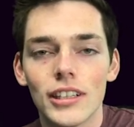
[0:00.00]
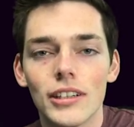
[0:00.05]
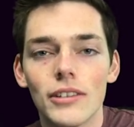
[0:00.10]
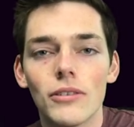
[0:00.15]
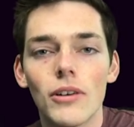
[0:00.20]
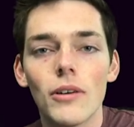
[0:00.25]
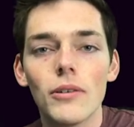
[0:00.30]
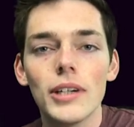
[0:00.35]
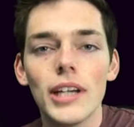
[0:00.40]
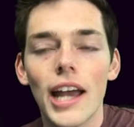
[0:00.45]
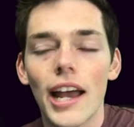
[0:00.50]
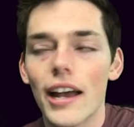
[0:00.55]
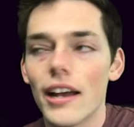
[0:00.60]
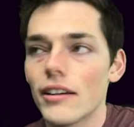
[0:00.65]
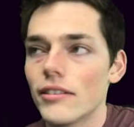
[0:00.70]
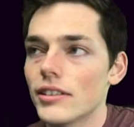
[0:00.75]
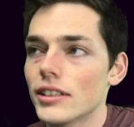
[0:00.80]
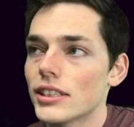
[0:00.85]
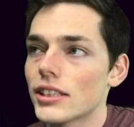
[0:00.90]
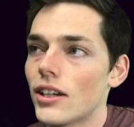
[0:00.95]
What we
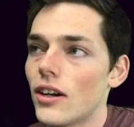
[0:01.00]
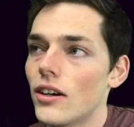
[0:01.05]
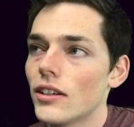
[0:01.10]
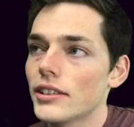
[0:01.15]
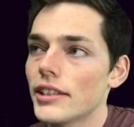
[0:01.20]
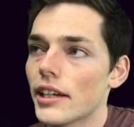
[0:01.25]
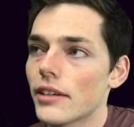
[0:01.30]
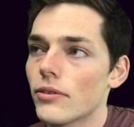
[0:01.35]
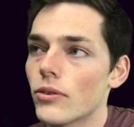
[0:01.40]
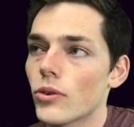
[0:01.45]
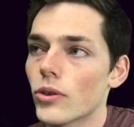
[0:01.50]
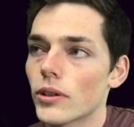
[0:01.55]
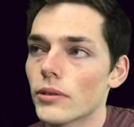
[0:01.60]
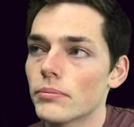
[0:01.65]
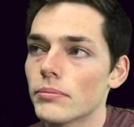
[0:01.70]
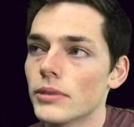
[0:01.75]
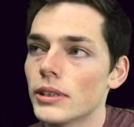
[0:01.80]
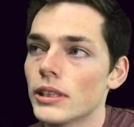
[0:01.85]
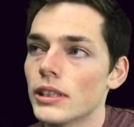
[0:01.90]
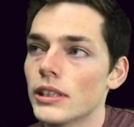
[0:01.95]
have is a contact form,